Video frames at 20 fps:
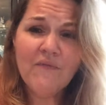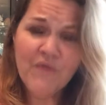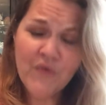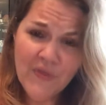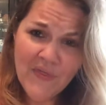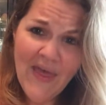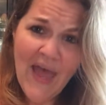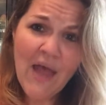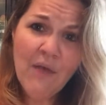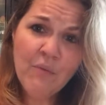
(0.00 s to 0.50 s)
For
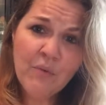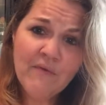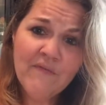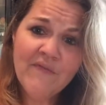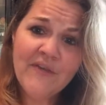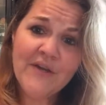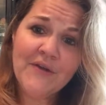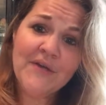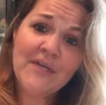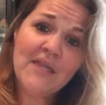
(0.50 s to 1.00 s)
that, we're
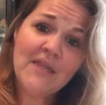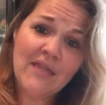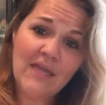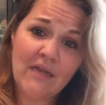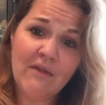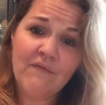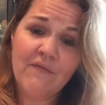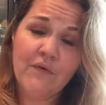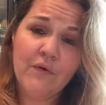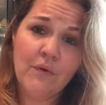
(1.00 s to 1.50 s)
very
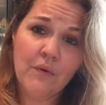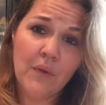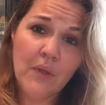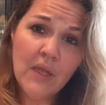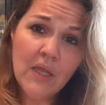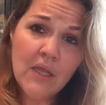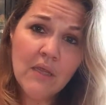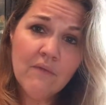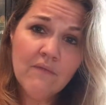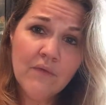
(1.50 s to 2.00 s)
thankful
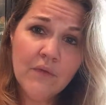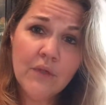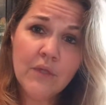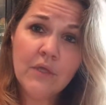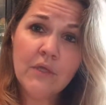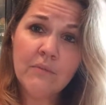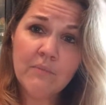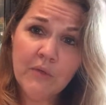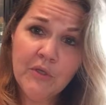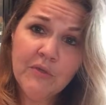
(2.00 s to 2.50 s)
for the
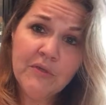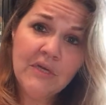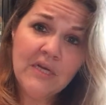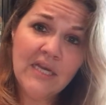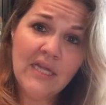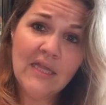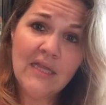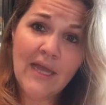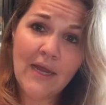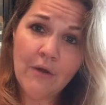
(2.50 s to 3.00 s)

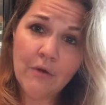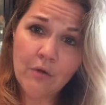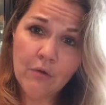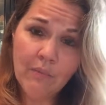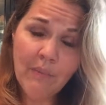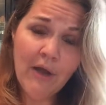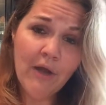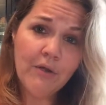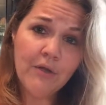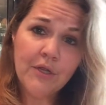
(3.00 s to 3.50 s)
community that Girl
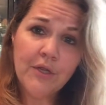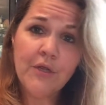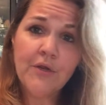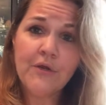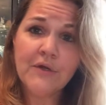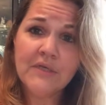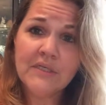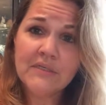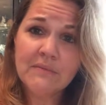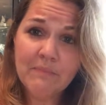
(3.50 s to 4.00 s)
Power to
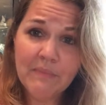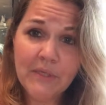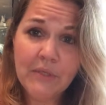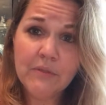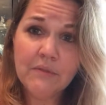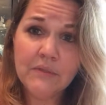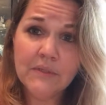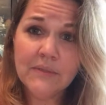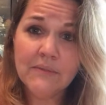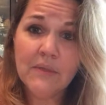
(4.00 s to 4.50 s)
Cure has
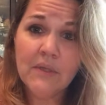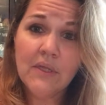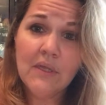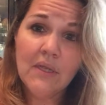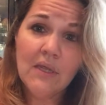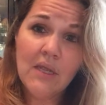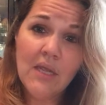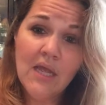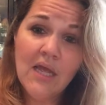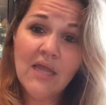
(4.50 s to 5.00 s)
built.
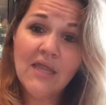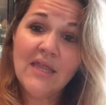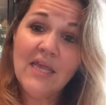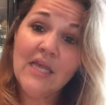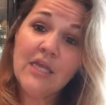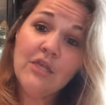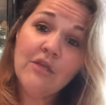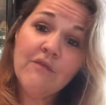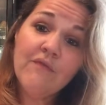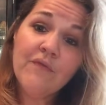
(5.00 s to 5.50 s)

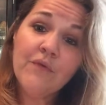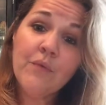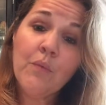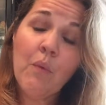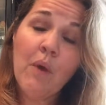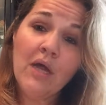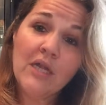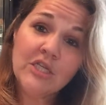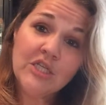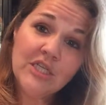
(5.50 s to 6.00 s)
Thank you for
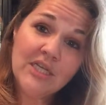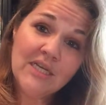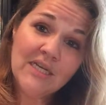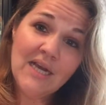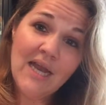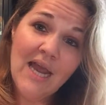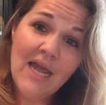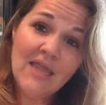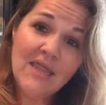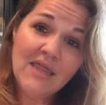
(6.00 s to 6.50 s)

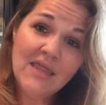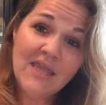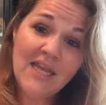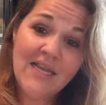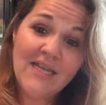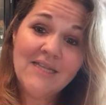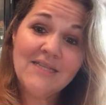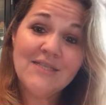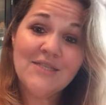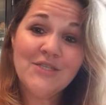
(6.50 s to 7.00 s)
watching, and
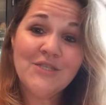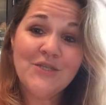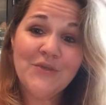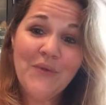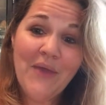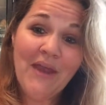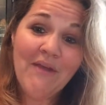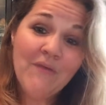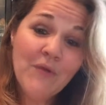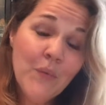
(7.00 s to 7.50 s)
thanks
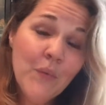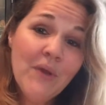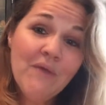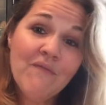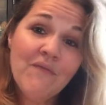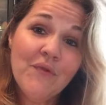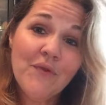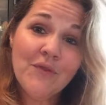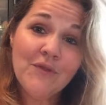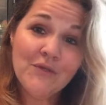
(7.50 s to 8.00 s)
to everyone
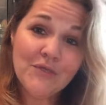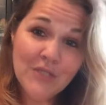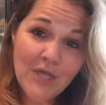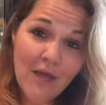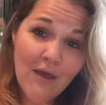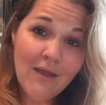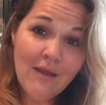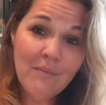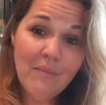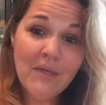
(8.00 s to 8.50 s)
for their
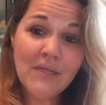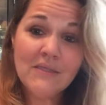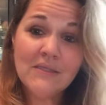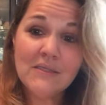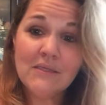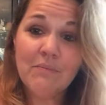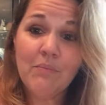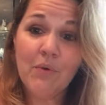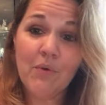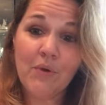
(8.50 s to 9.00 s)
time and
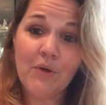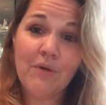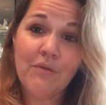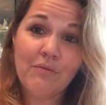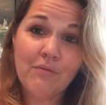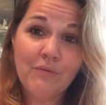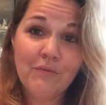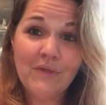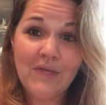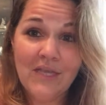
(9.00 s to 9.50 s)
support
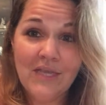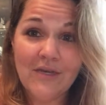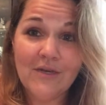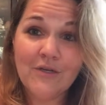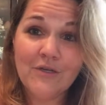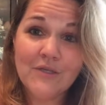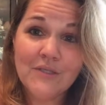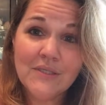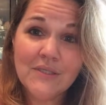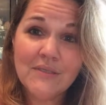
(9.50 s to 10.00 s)
through the
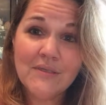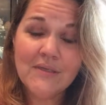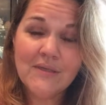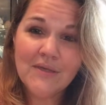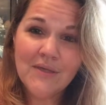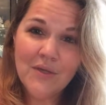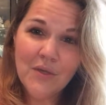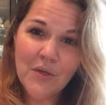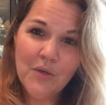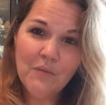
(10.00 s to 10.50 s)
years.
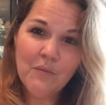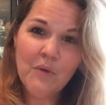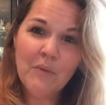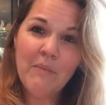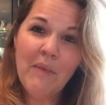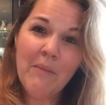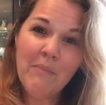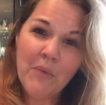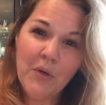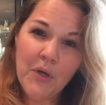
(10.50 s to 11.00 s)

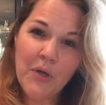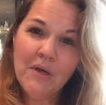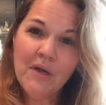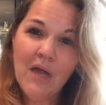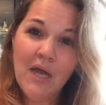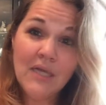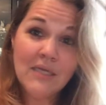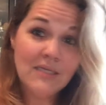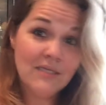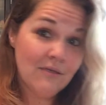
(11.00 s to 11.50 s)
Remember,
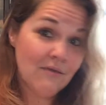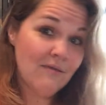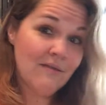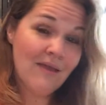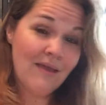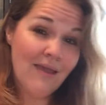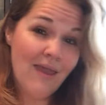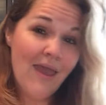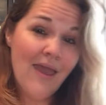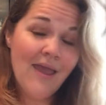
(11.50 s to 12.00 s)
until
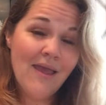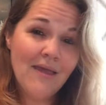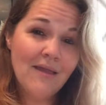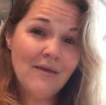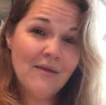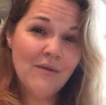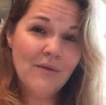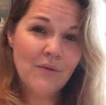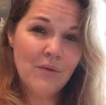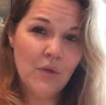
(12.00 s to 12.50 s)
they
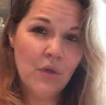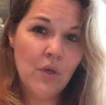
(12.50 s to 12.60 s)
can,